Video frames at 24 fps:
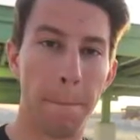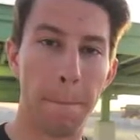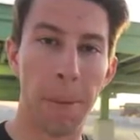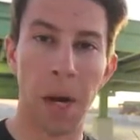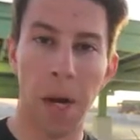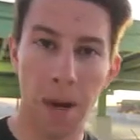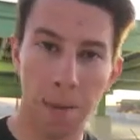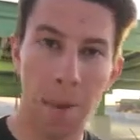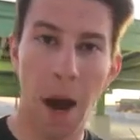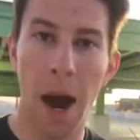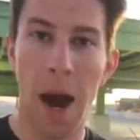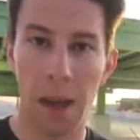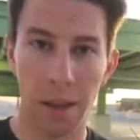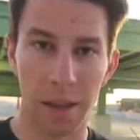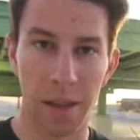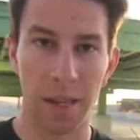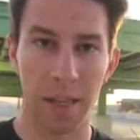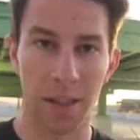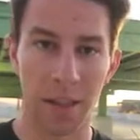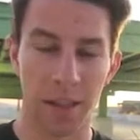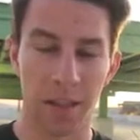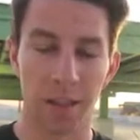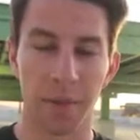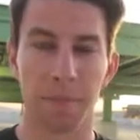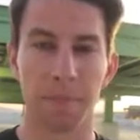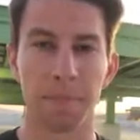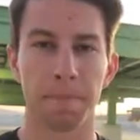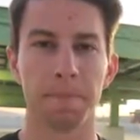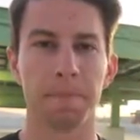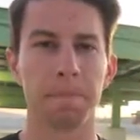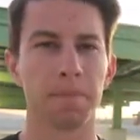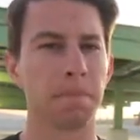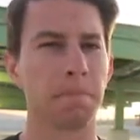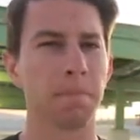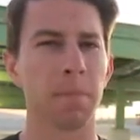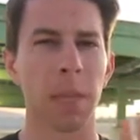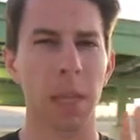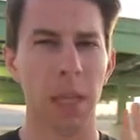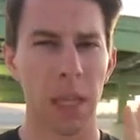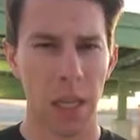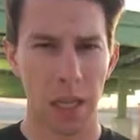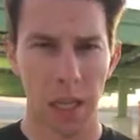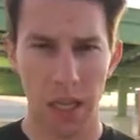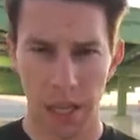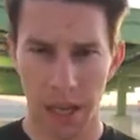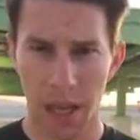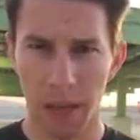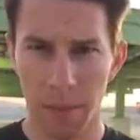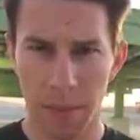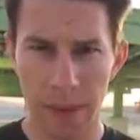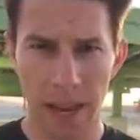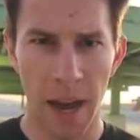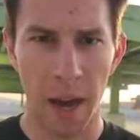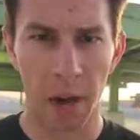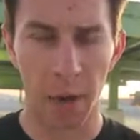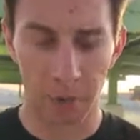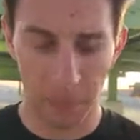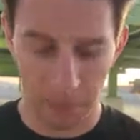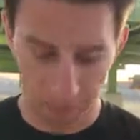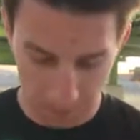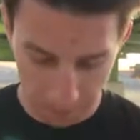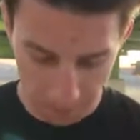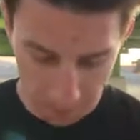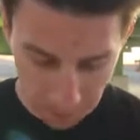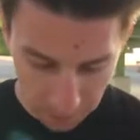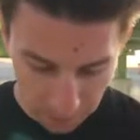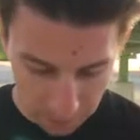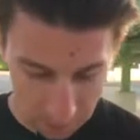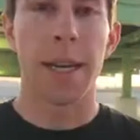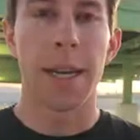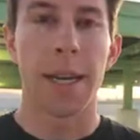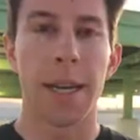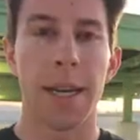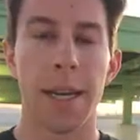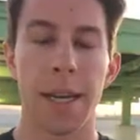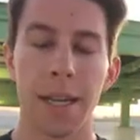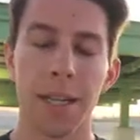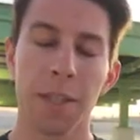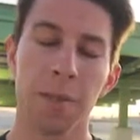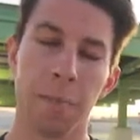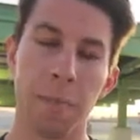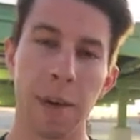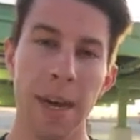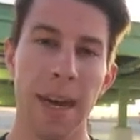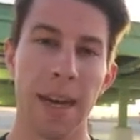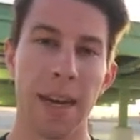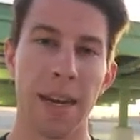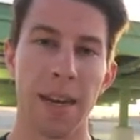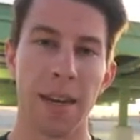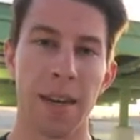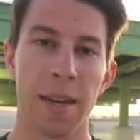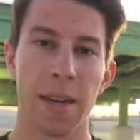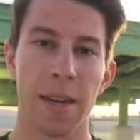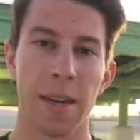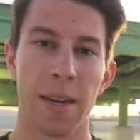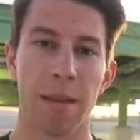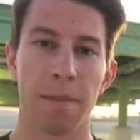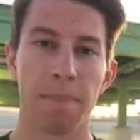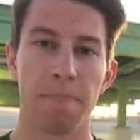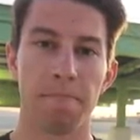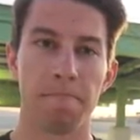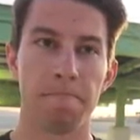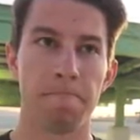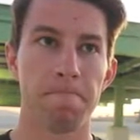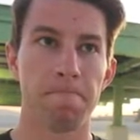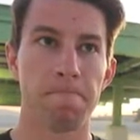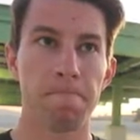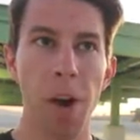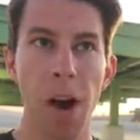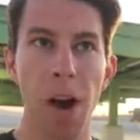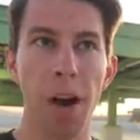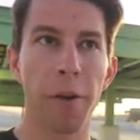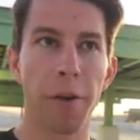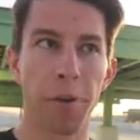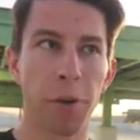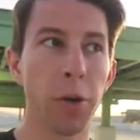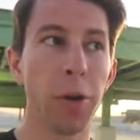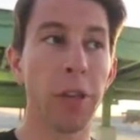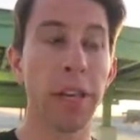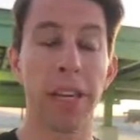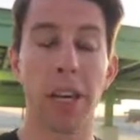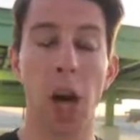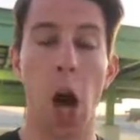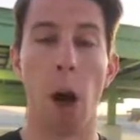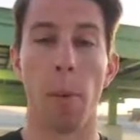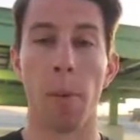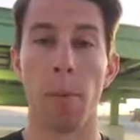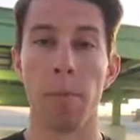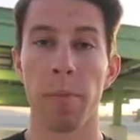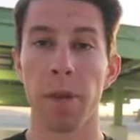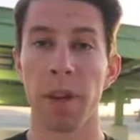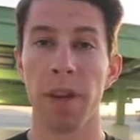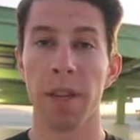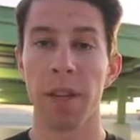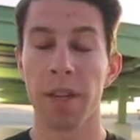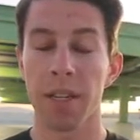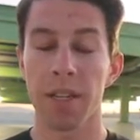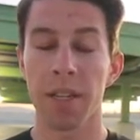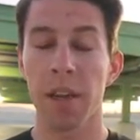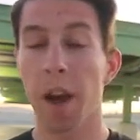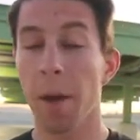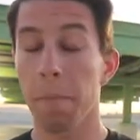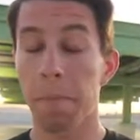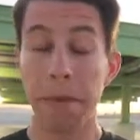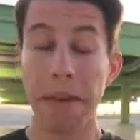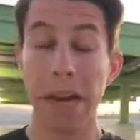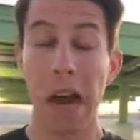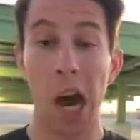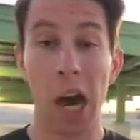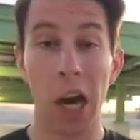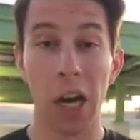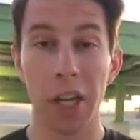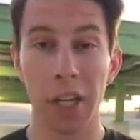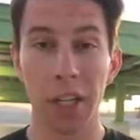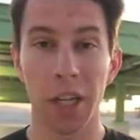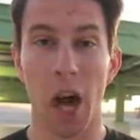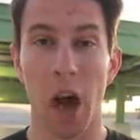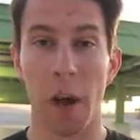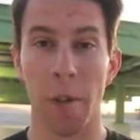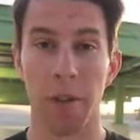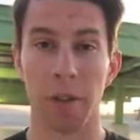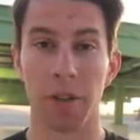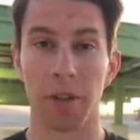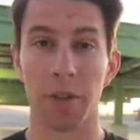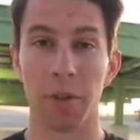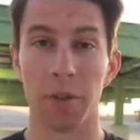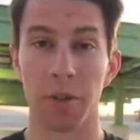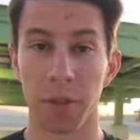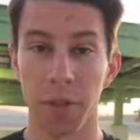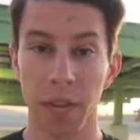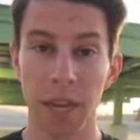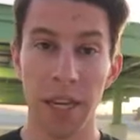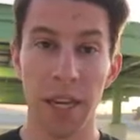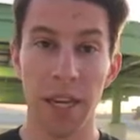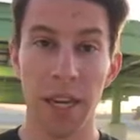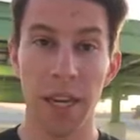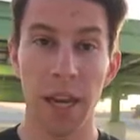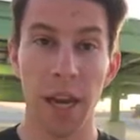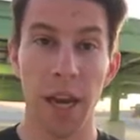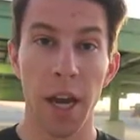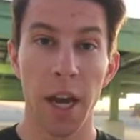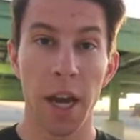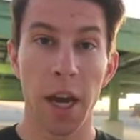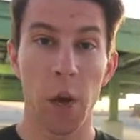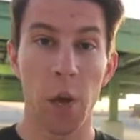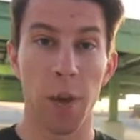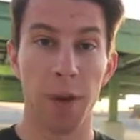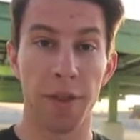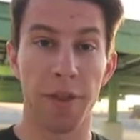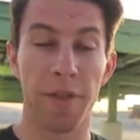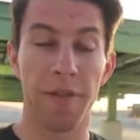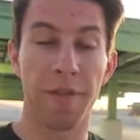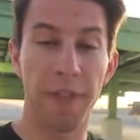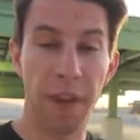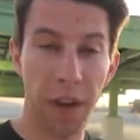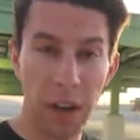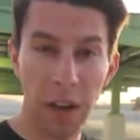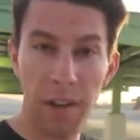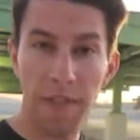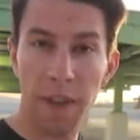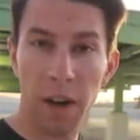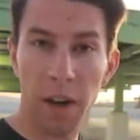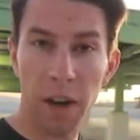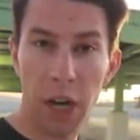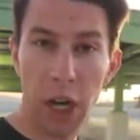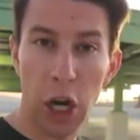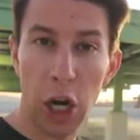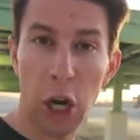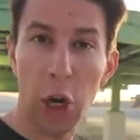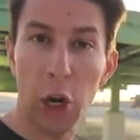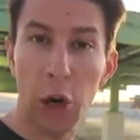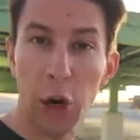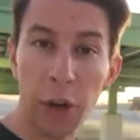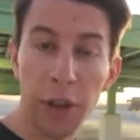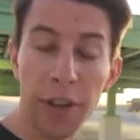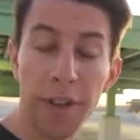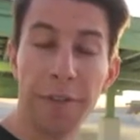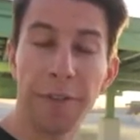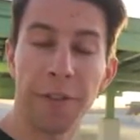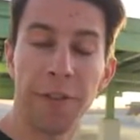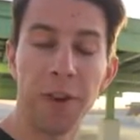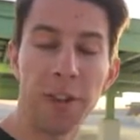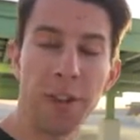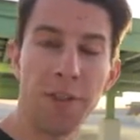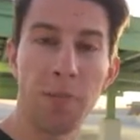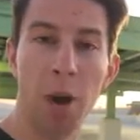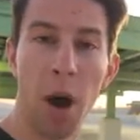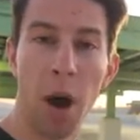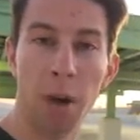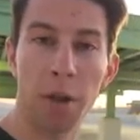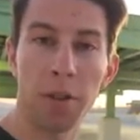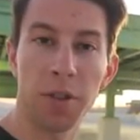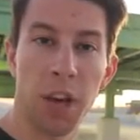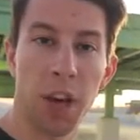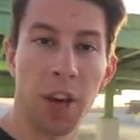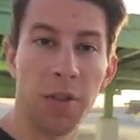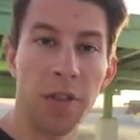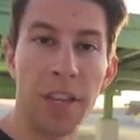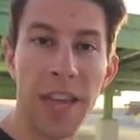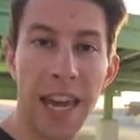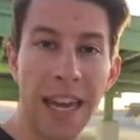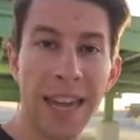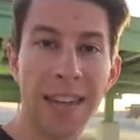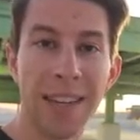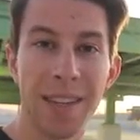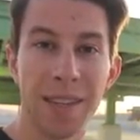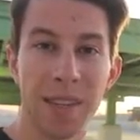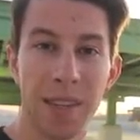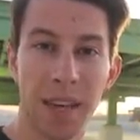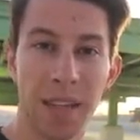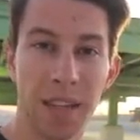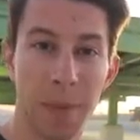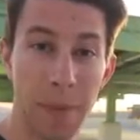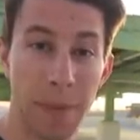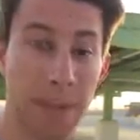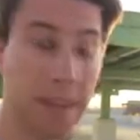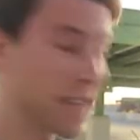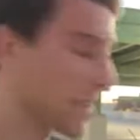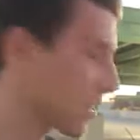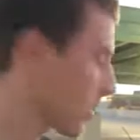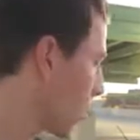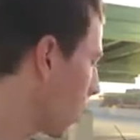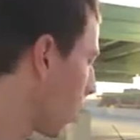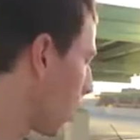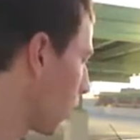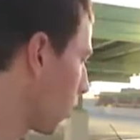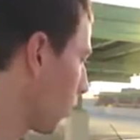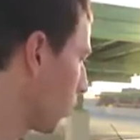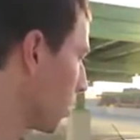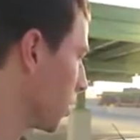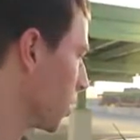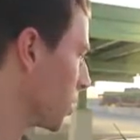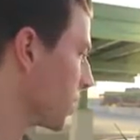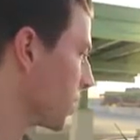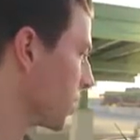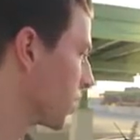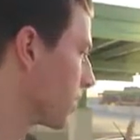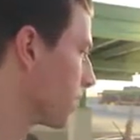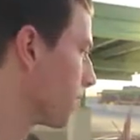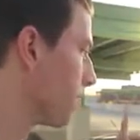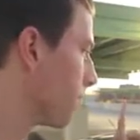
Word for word: but Miley's. Hear me out. It has been not really common, but it has not been uncommon to see with the very, very early first models of the 86. I mean, this car was,